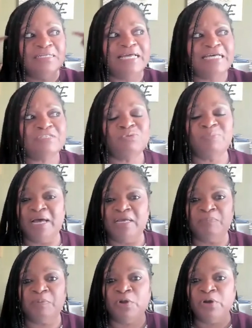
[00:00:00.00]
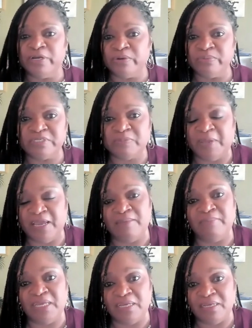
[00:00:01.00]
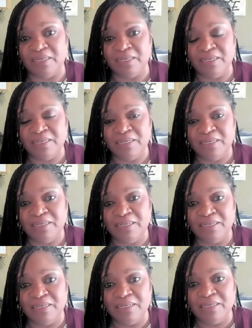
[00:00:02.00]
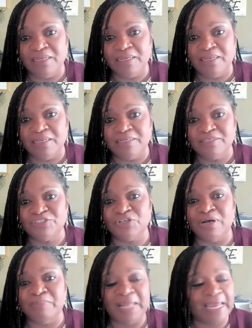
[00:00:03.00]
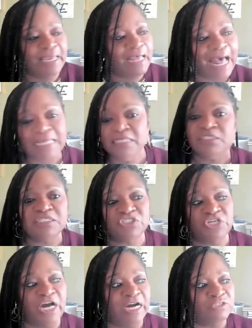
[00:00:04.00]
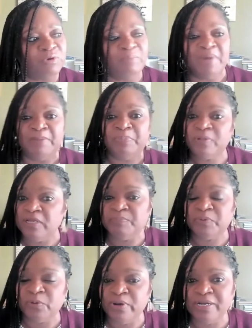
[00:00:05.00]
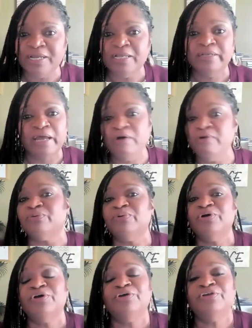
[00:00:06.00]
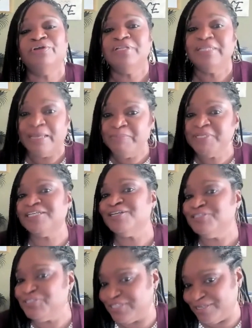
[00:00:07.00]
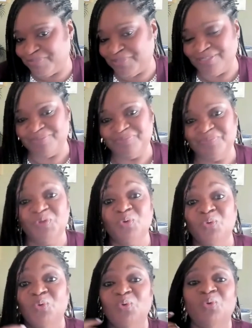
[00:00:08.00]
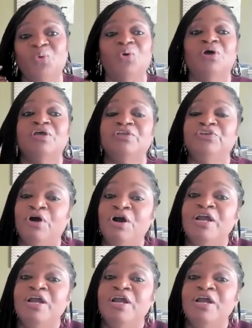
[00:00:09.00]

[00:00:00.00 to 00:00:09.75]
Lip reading: that's what my employer was paying me. So I'm like, I can just charge what my employer. No, let me tell you something. Your